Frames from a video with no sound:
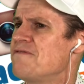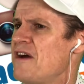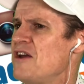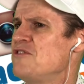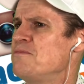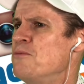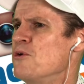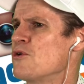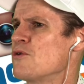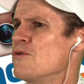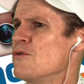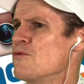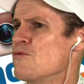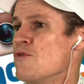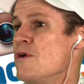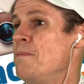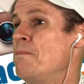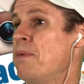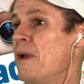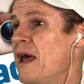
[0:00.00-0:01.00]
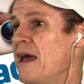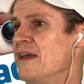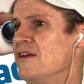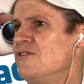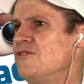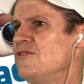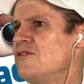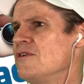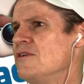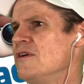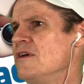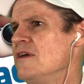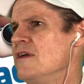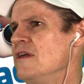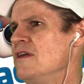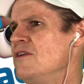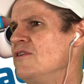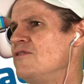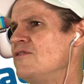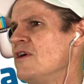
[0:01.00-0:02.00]
Facebook replaced
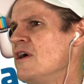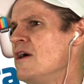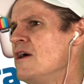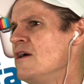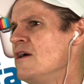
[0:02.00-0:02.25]
is